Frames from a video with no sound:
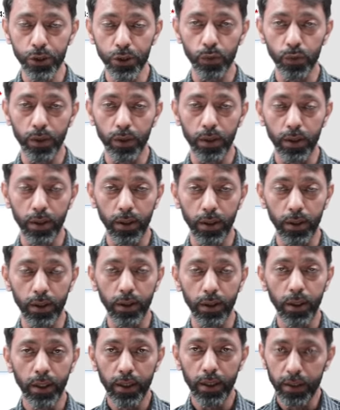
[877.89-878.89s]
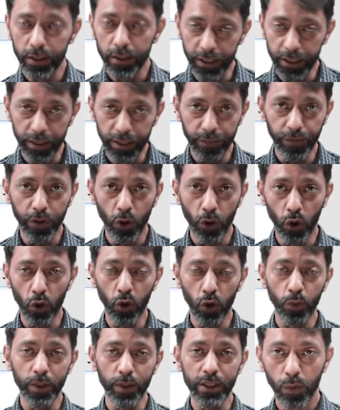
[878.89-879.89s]
You will see different
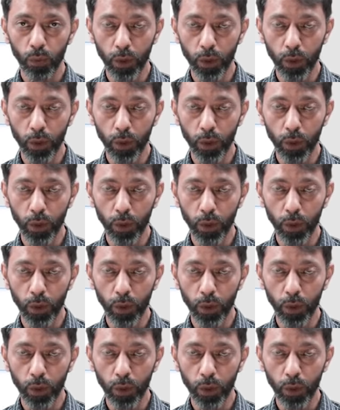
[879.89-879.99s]
documents,